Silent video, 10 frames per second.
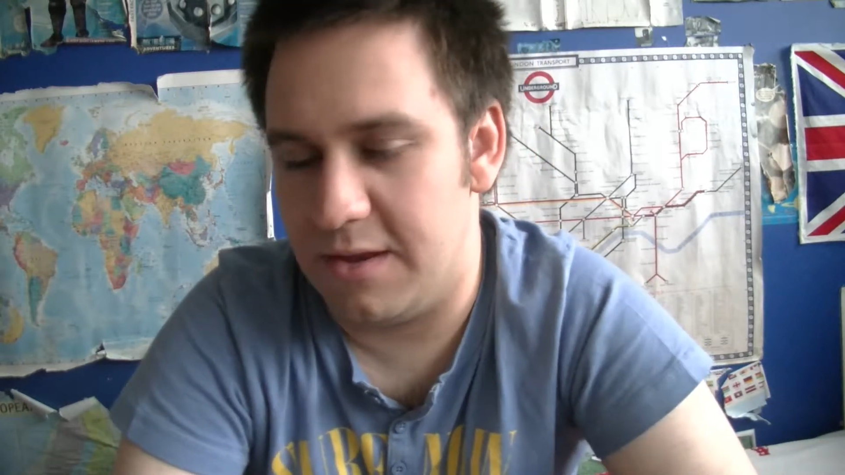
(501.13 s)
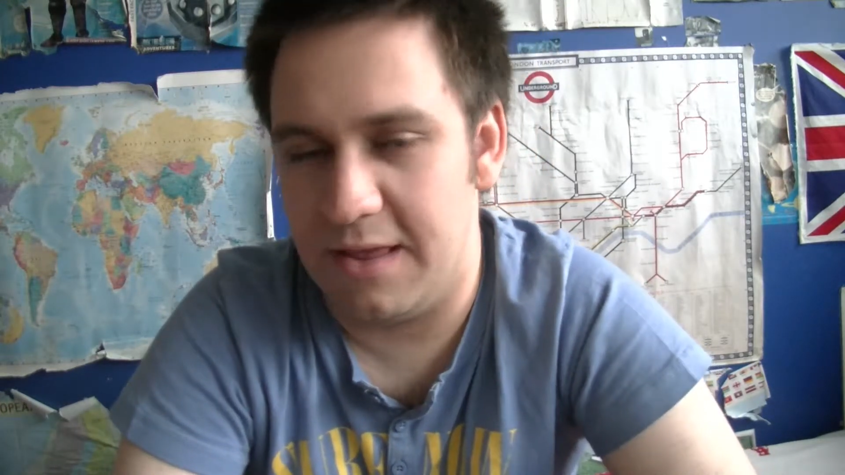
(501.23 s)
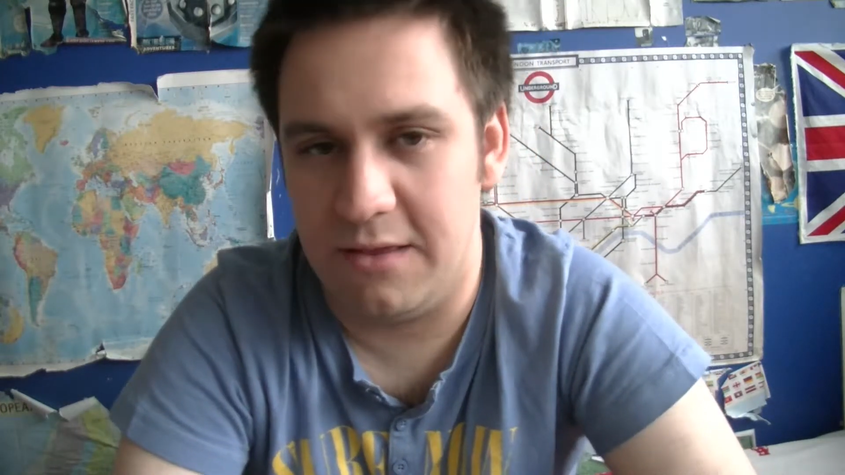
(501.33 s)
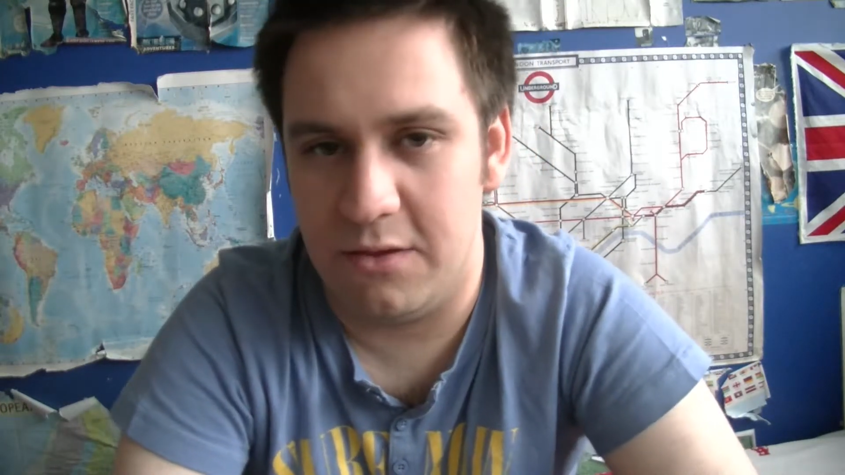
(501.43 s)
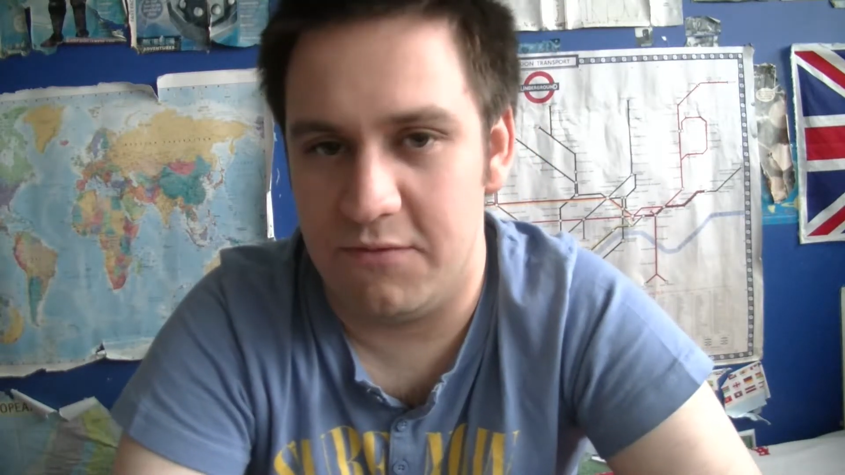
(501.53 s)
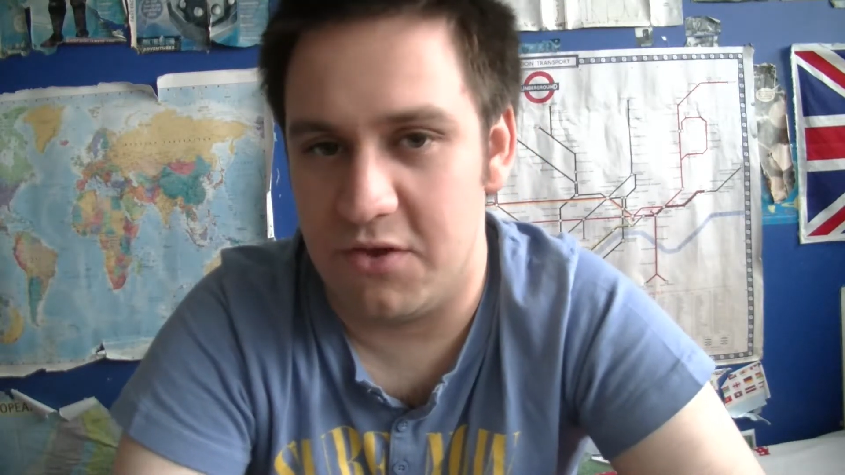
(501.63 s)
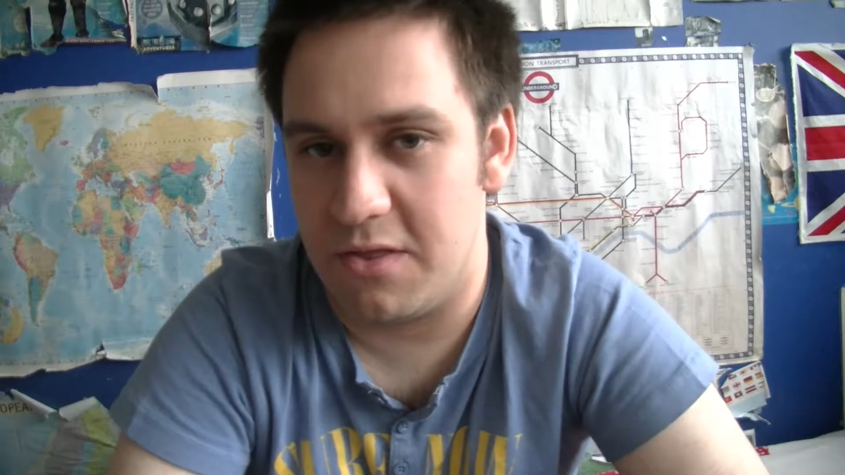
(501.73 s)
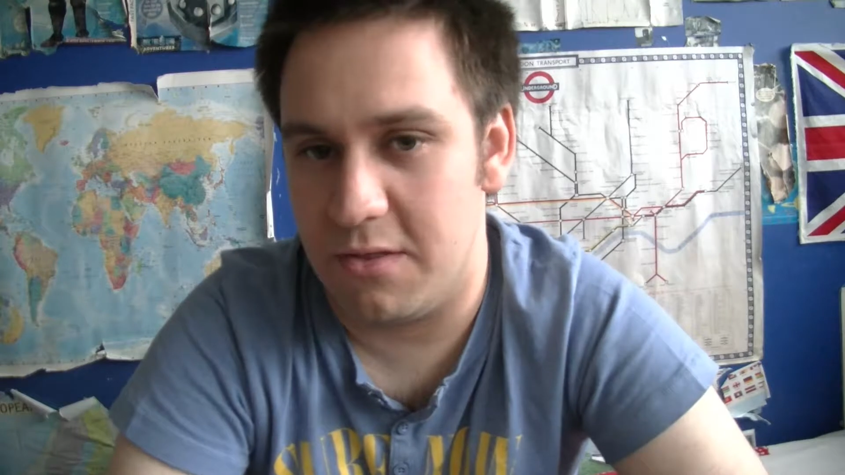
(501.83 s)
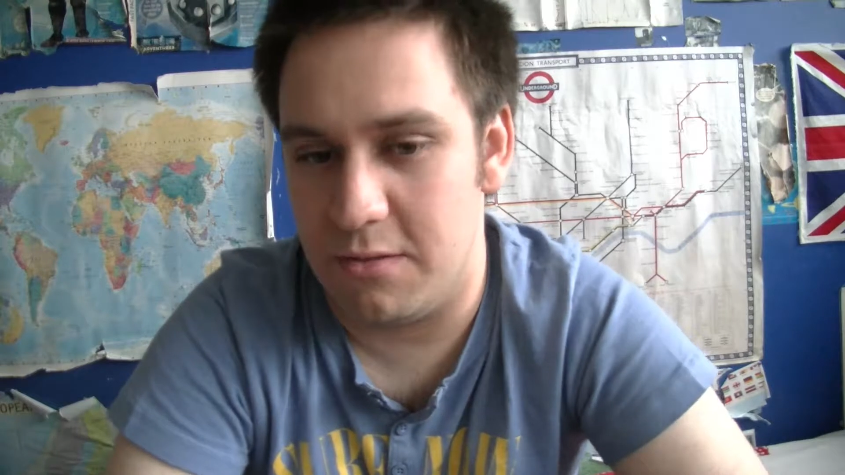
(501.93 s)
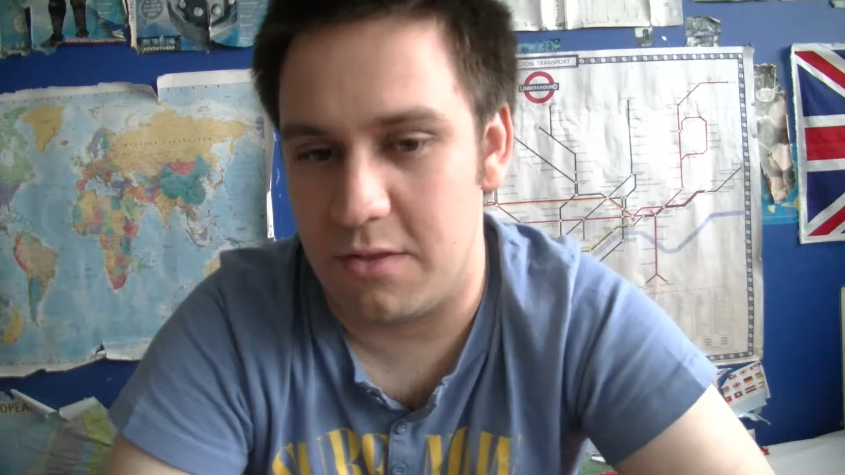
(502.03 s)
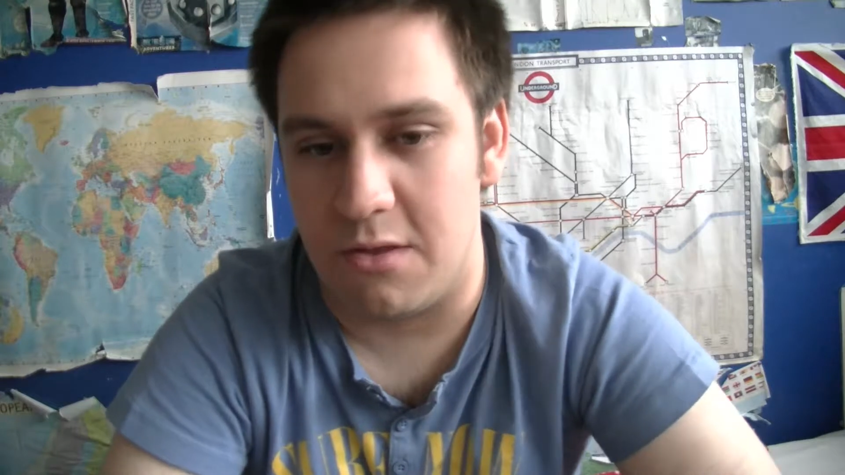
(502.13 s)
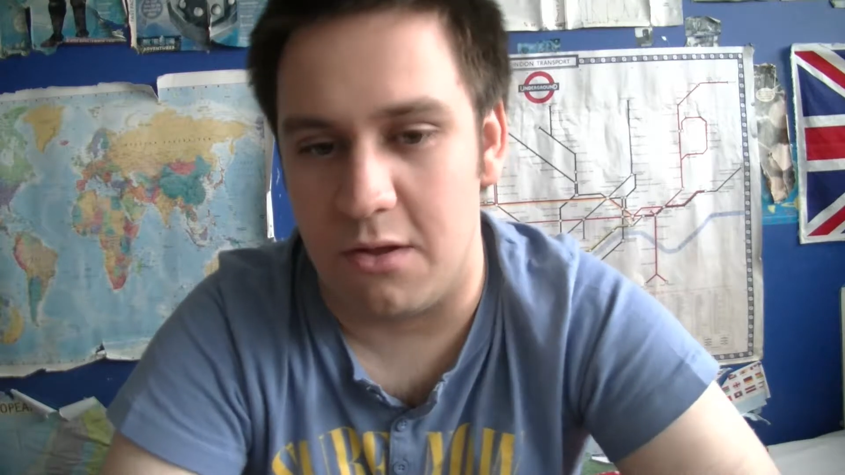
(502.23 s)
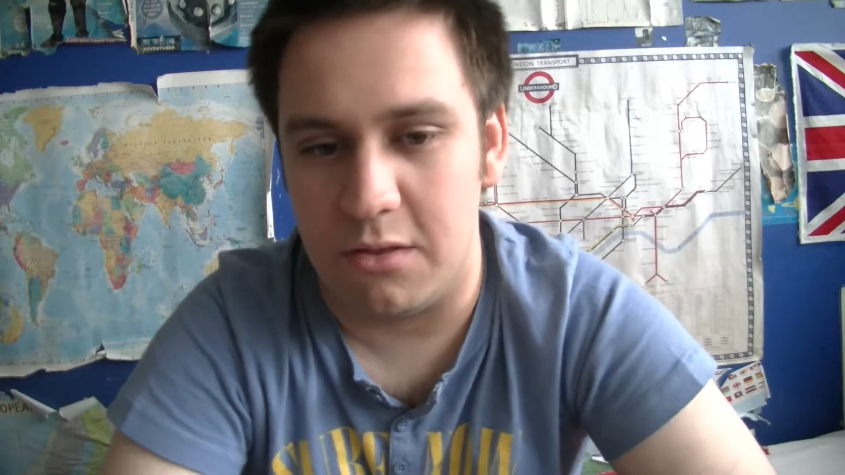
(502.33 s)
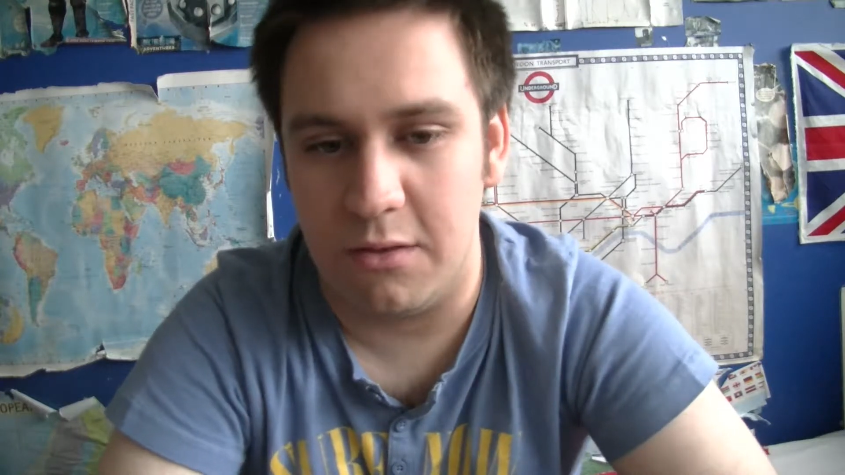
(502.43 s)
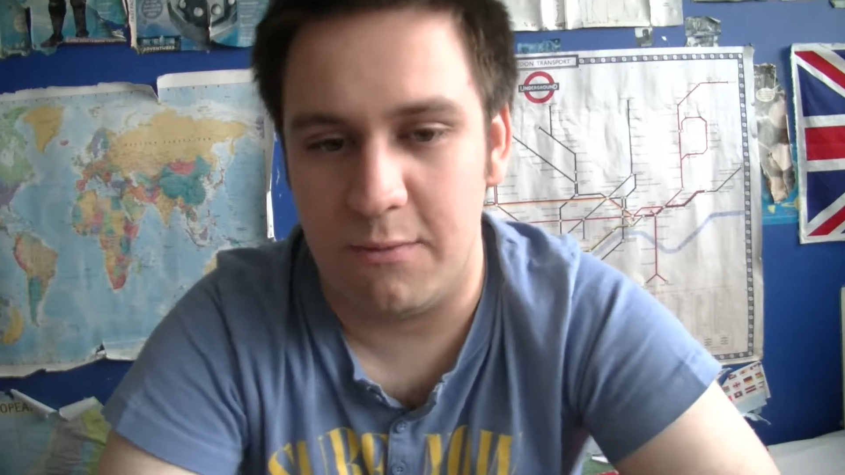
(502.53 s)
They could have just started